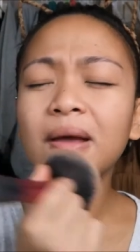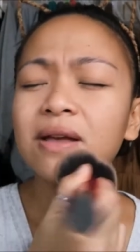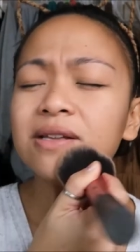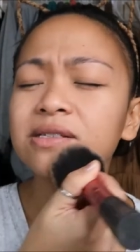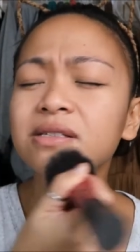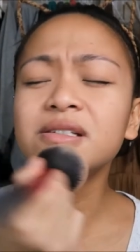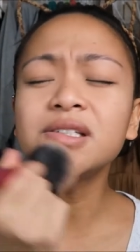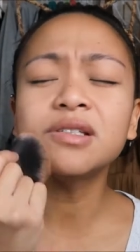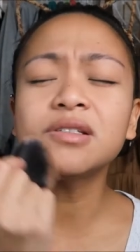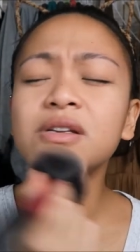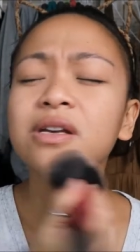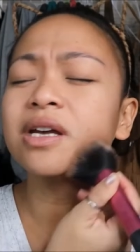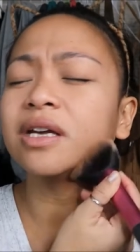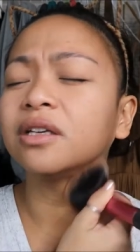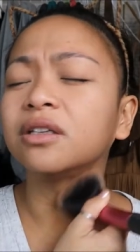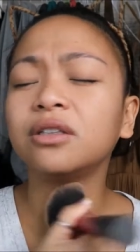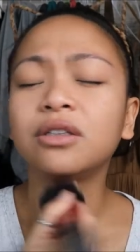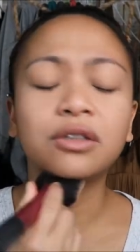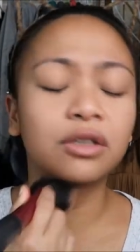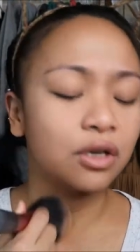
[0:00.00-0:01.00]
just
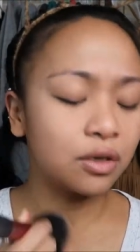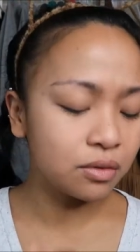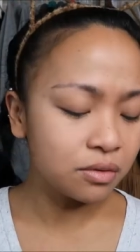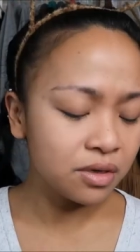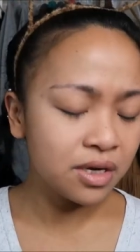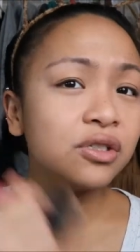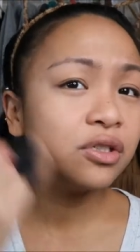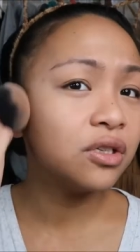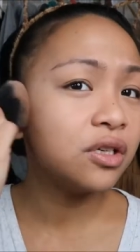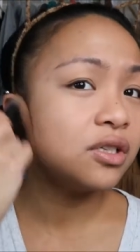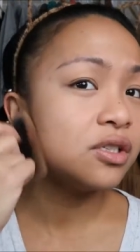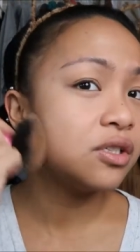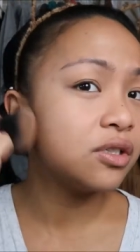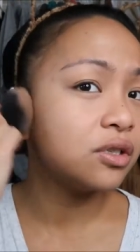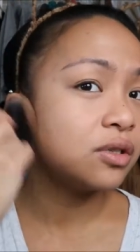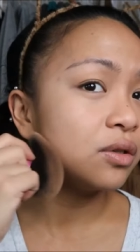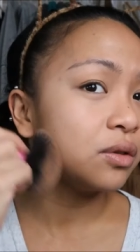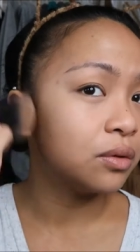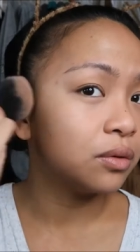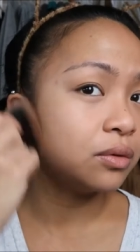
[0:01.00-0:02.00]
good, you know, it's good
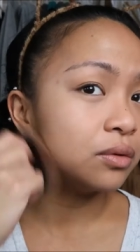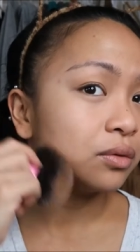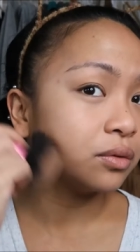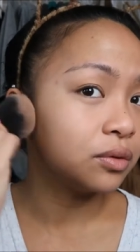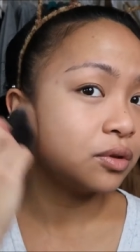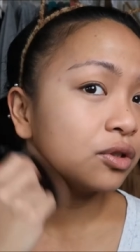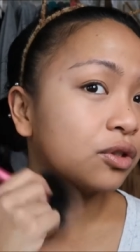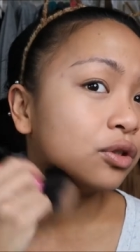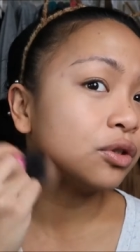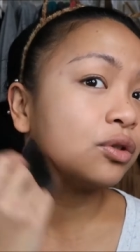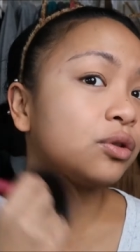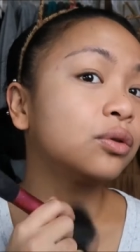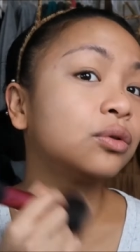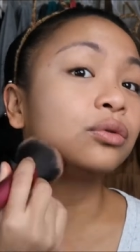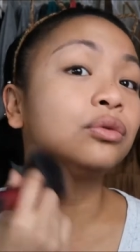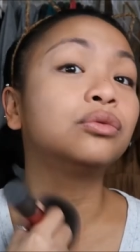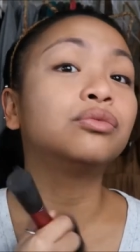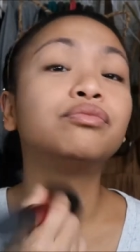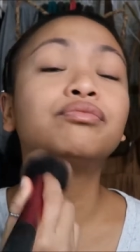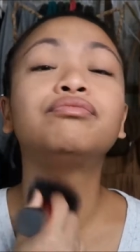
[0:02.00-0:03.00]
to
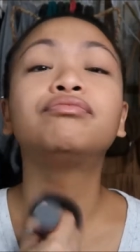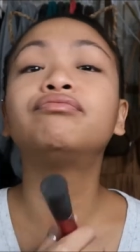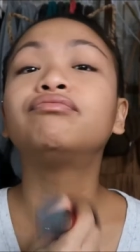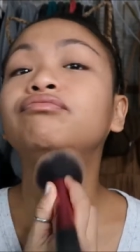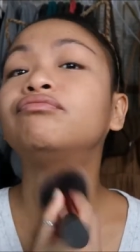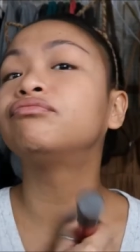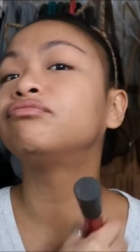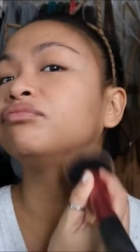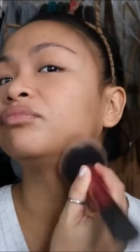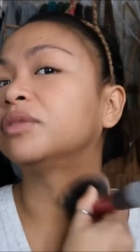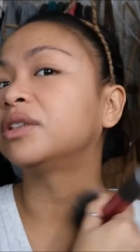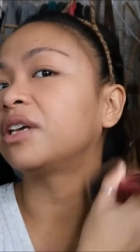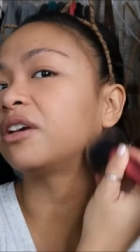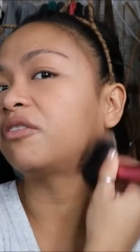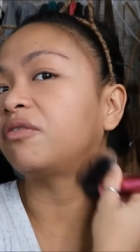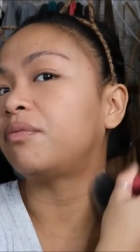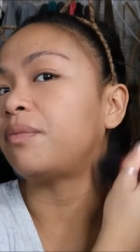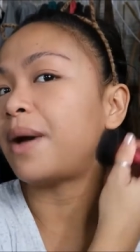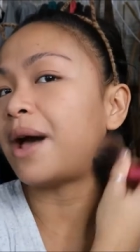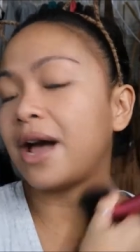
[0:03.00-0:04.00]

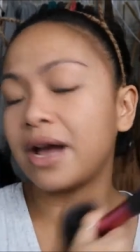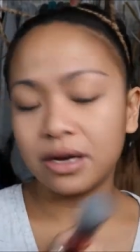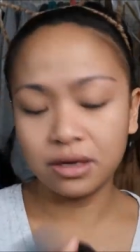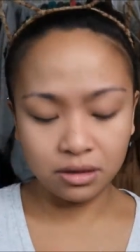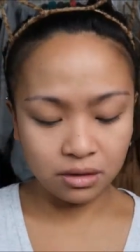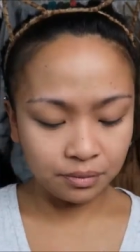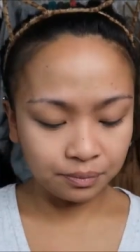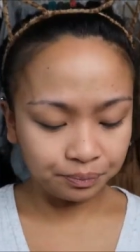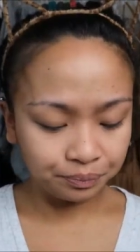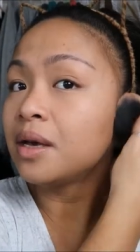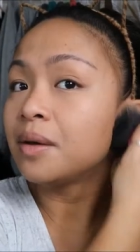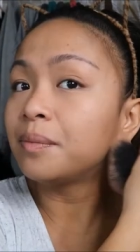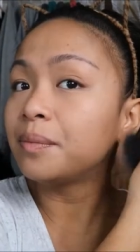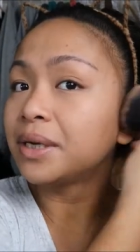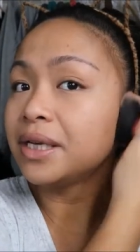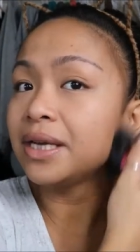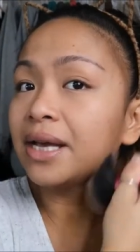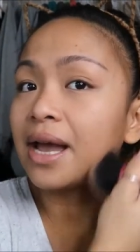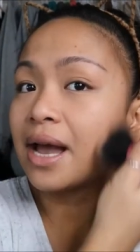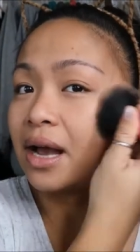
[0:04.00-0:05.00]
give back.
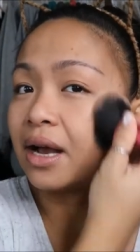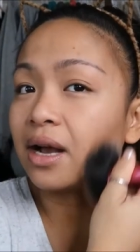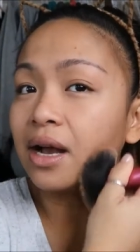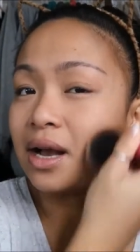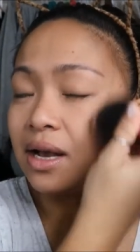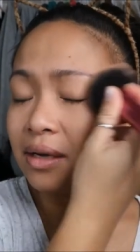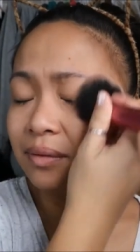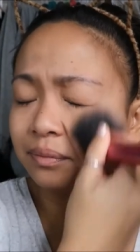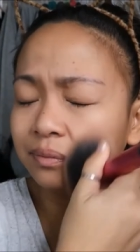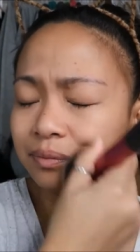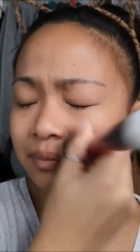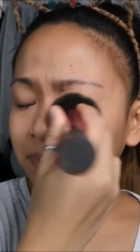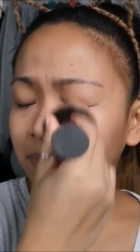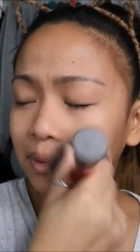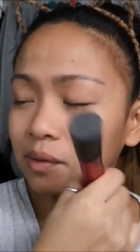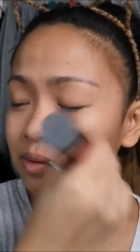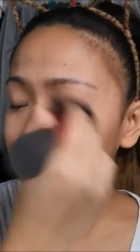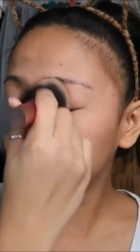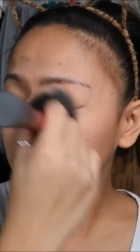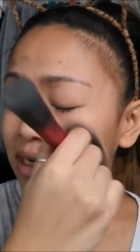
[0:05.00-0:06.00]
But yeah,
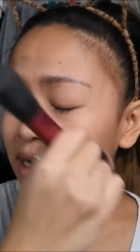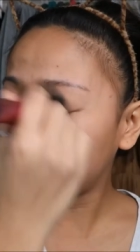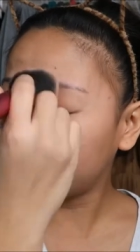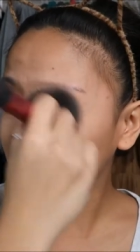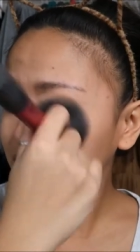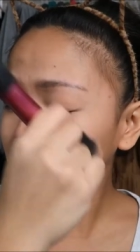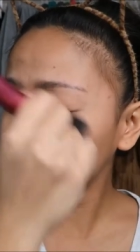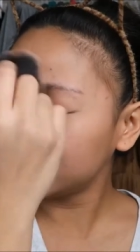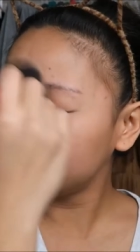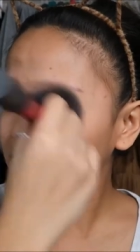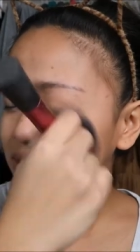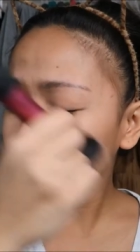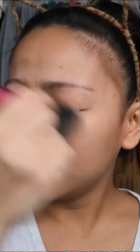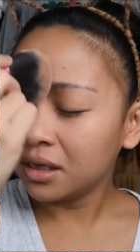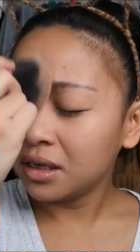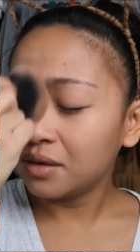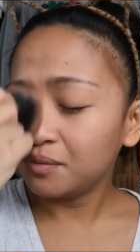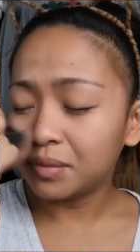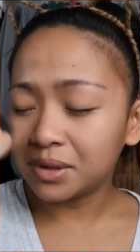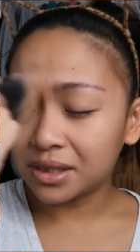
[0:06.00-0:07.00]
it was nice,
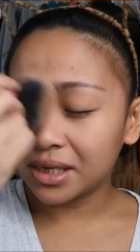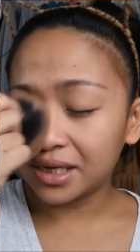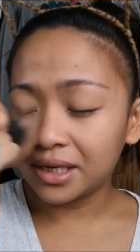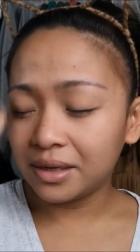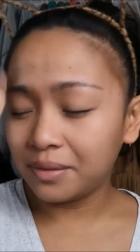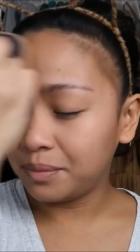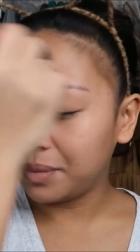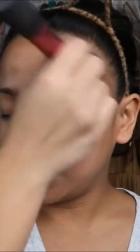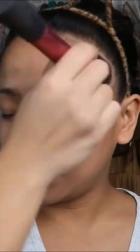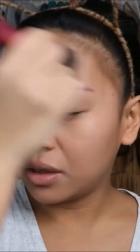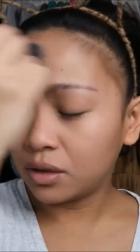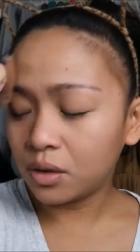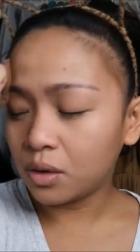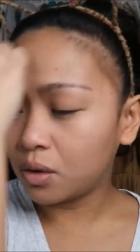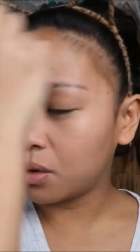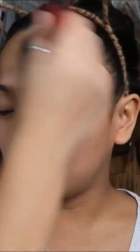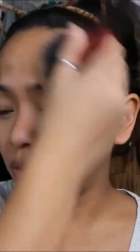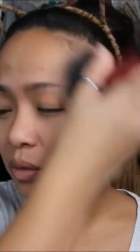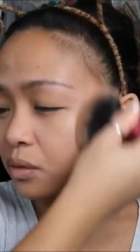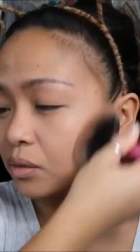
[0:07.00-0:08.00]
besides it being
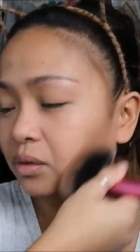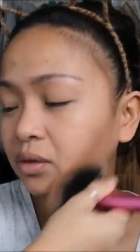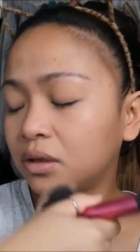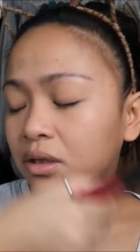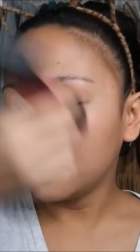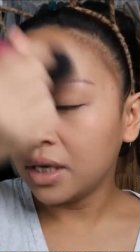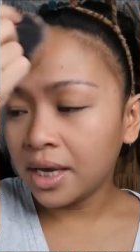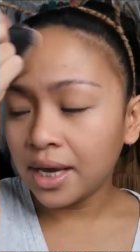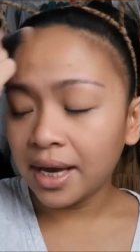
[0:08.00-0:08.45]
cold.